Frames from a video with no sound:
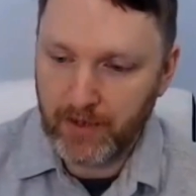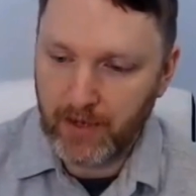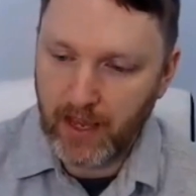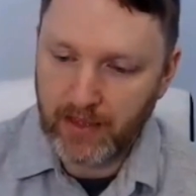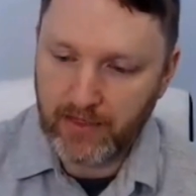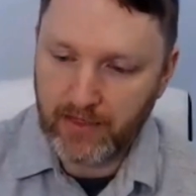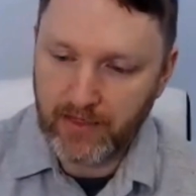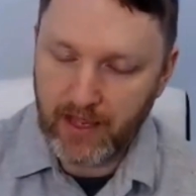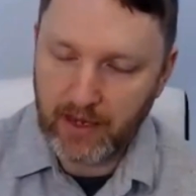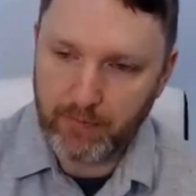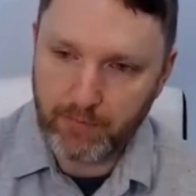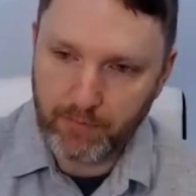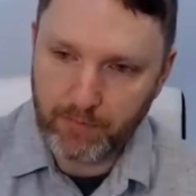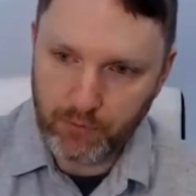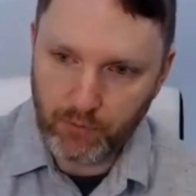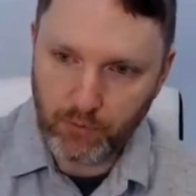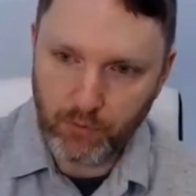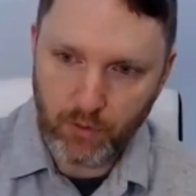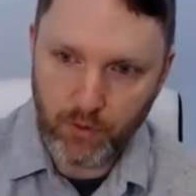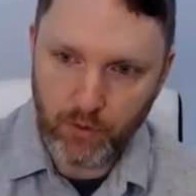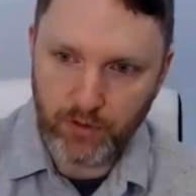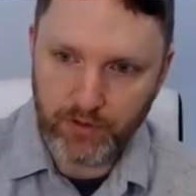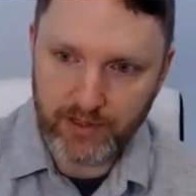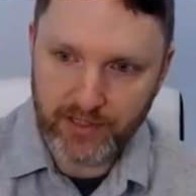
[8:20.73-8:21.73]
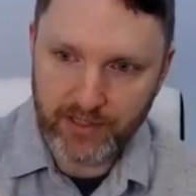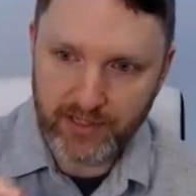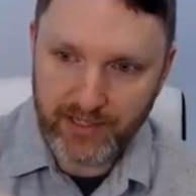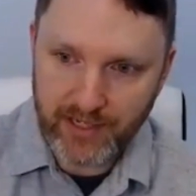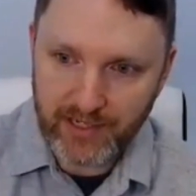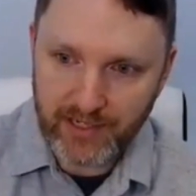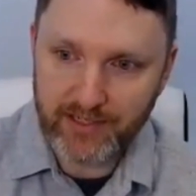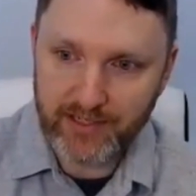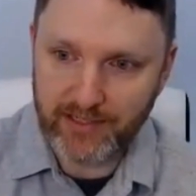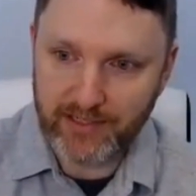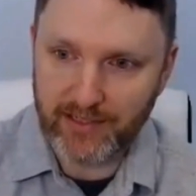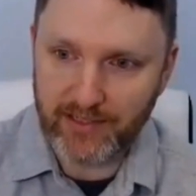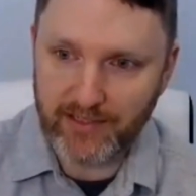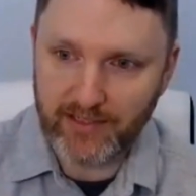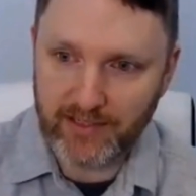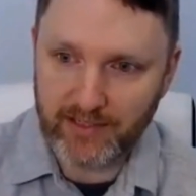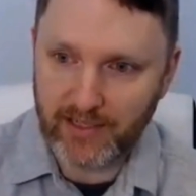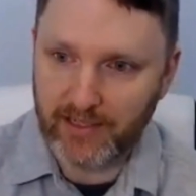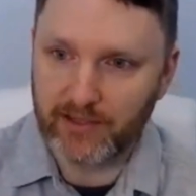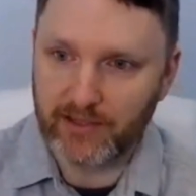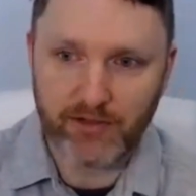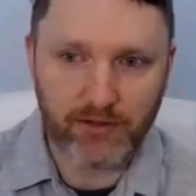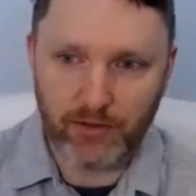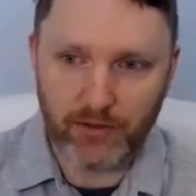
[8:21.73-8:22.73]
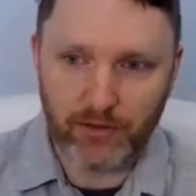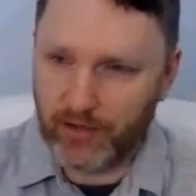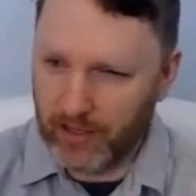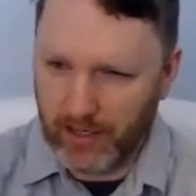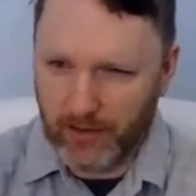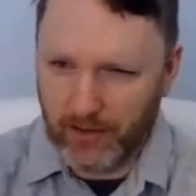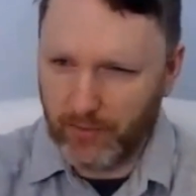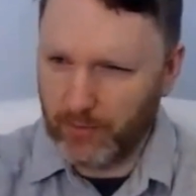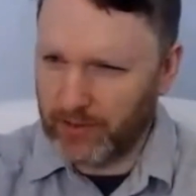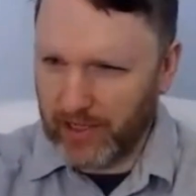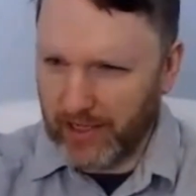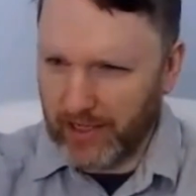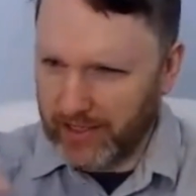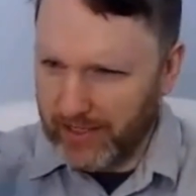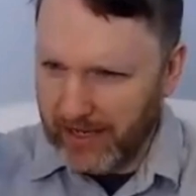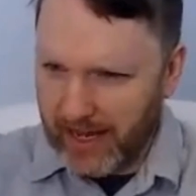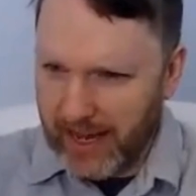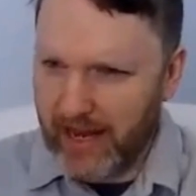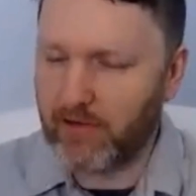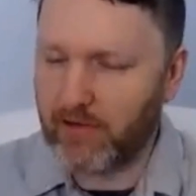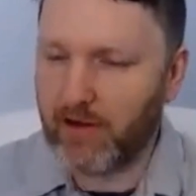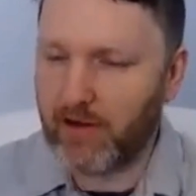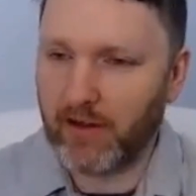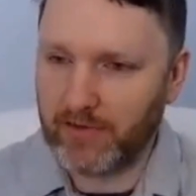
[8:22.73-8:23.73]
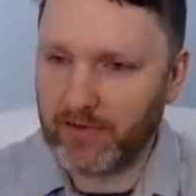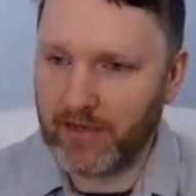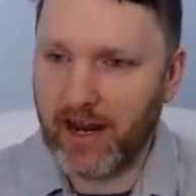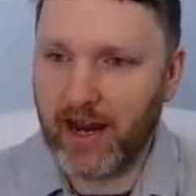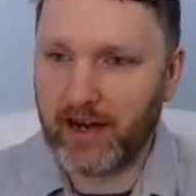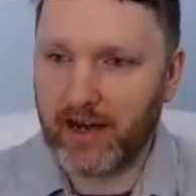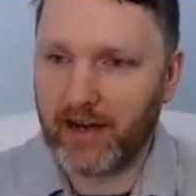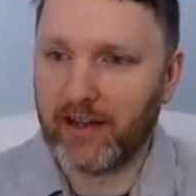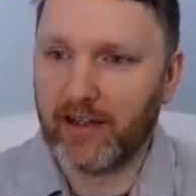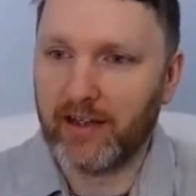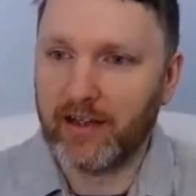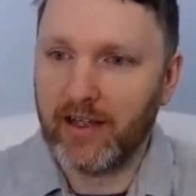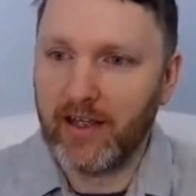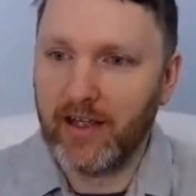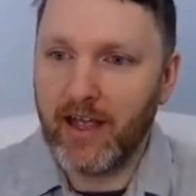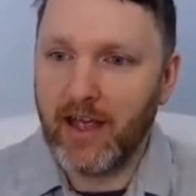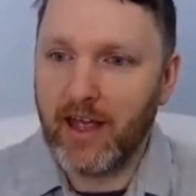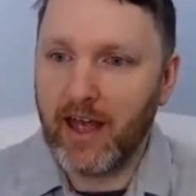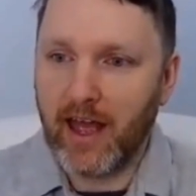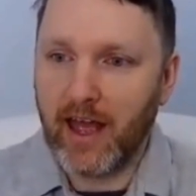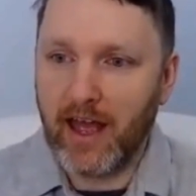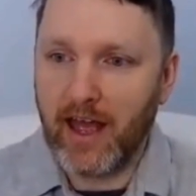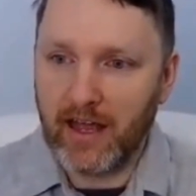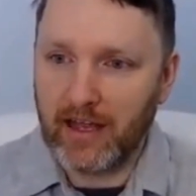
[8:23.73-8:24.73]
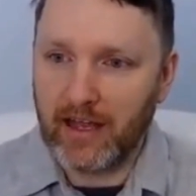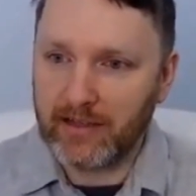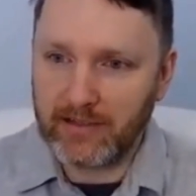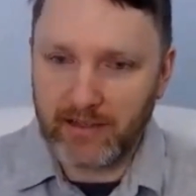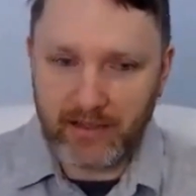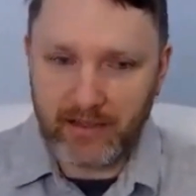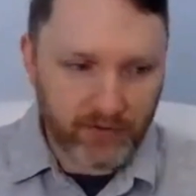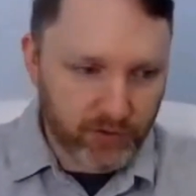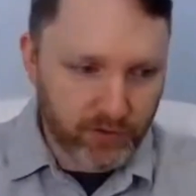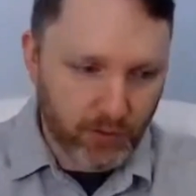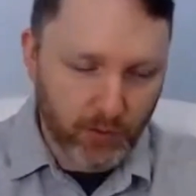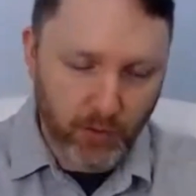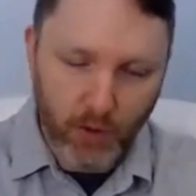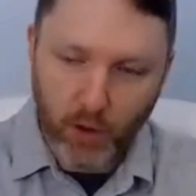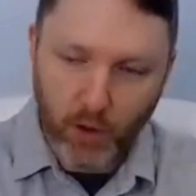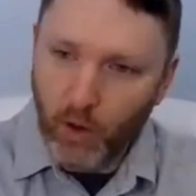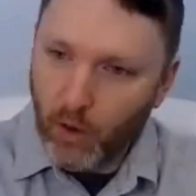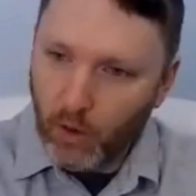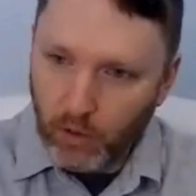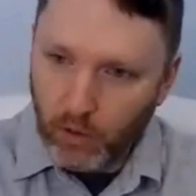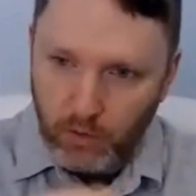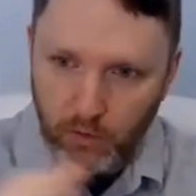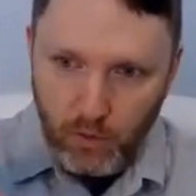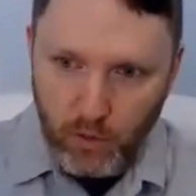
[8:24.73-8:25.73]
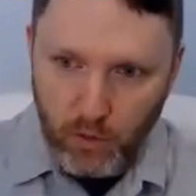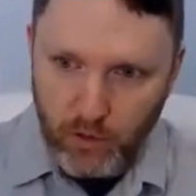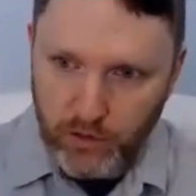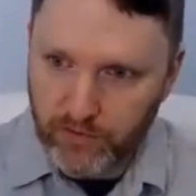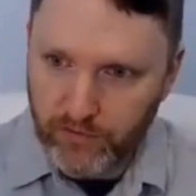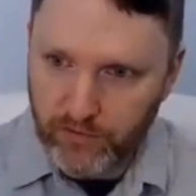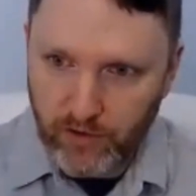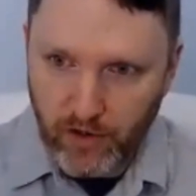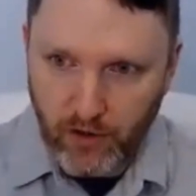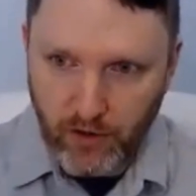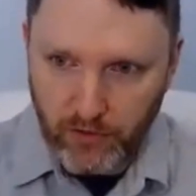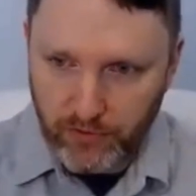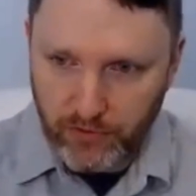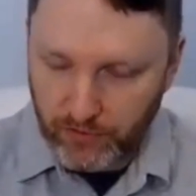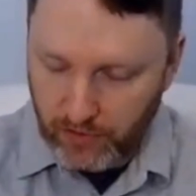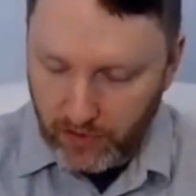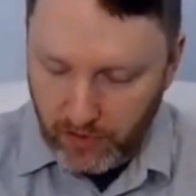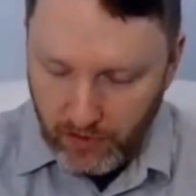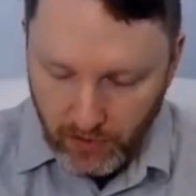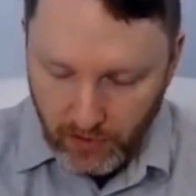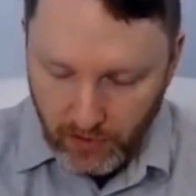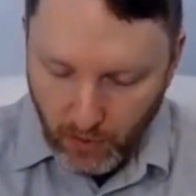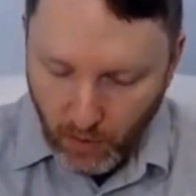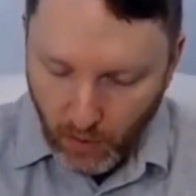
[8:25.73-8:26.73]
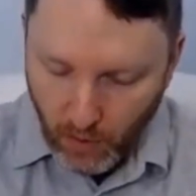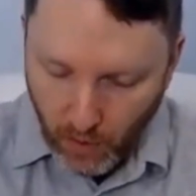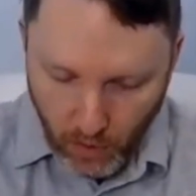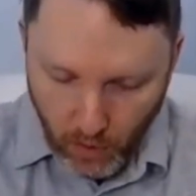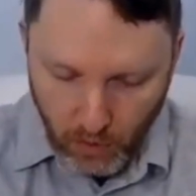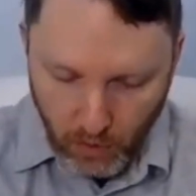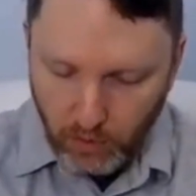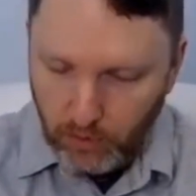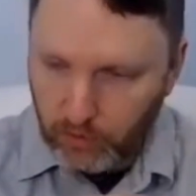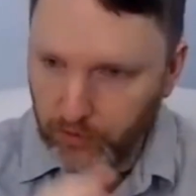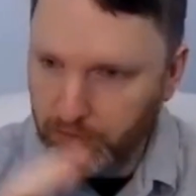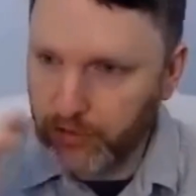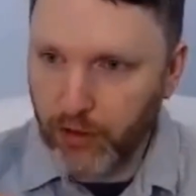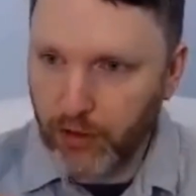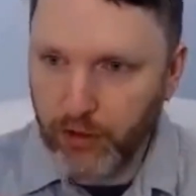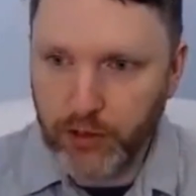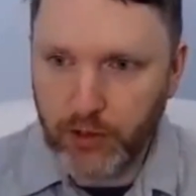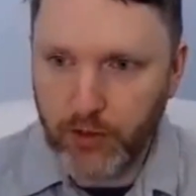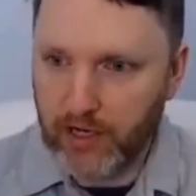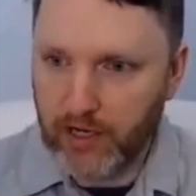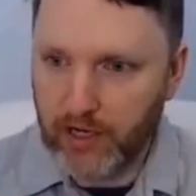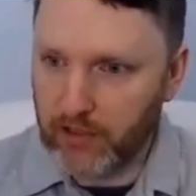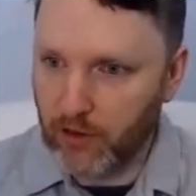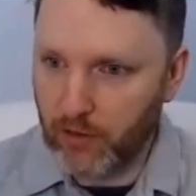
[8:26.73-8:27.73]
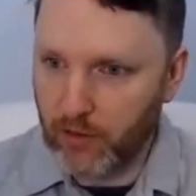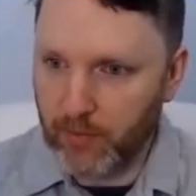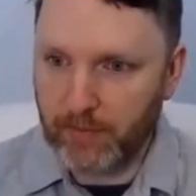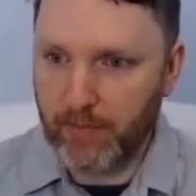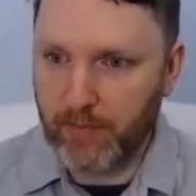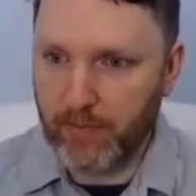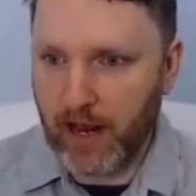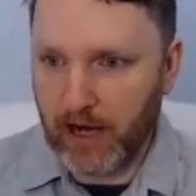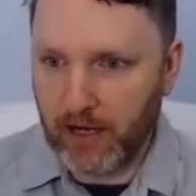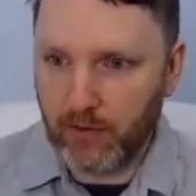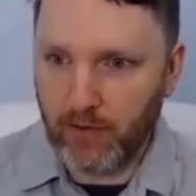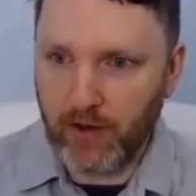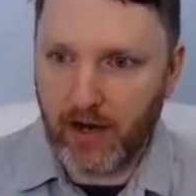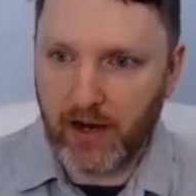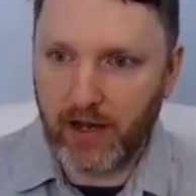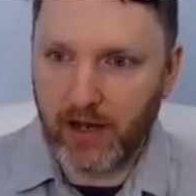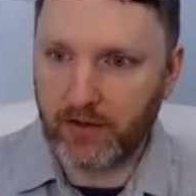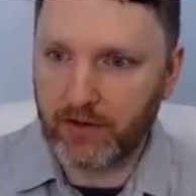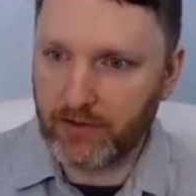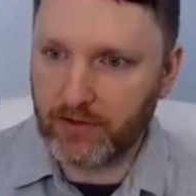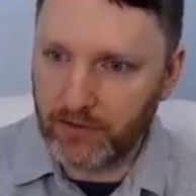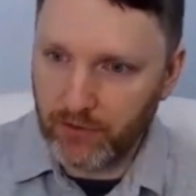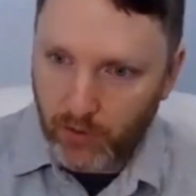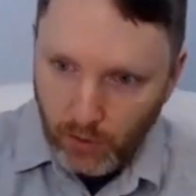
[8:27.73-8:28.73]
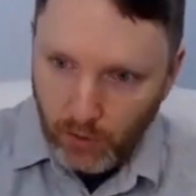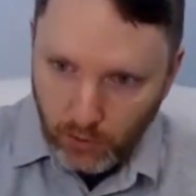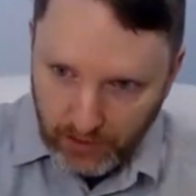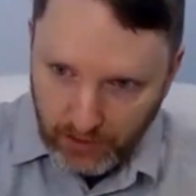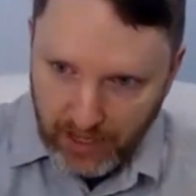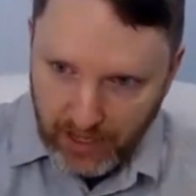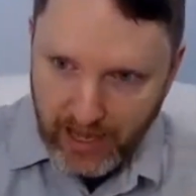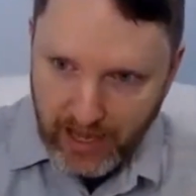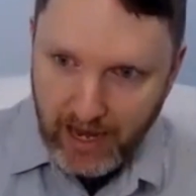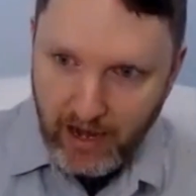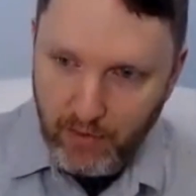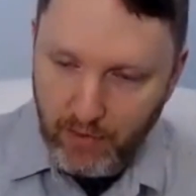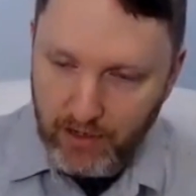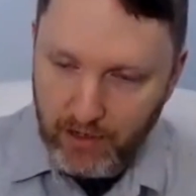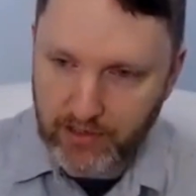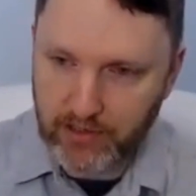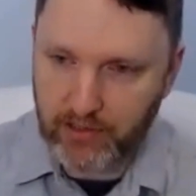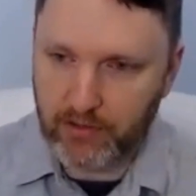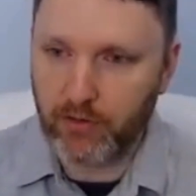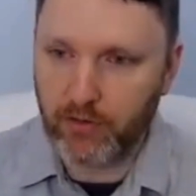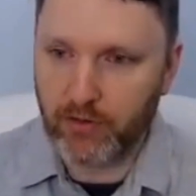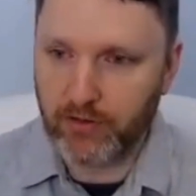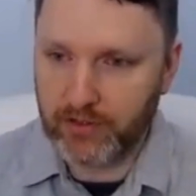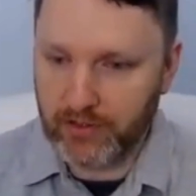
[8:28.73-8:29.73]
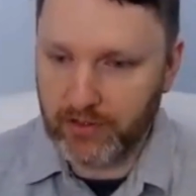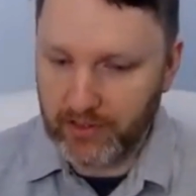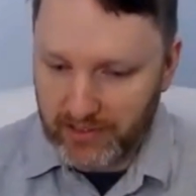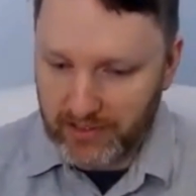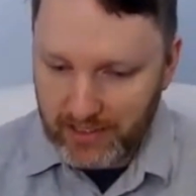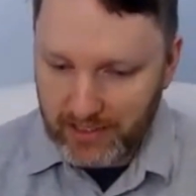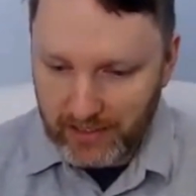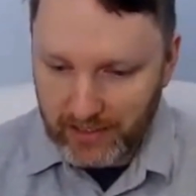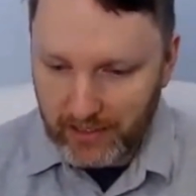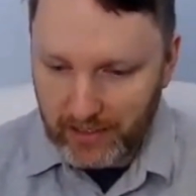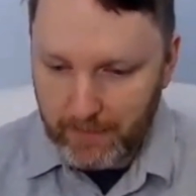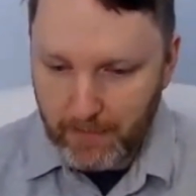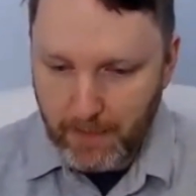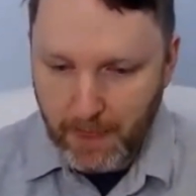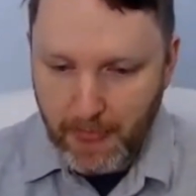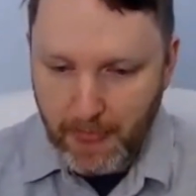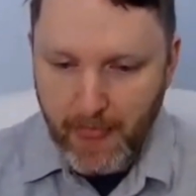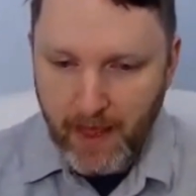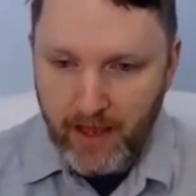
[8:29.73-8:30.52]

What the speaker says: And they brought citizens into, I think it was like an aircraft hangar, and from all walks of life, all socioeconomic backgrounds, all areas across the city.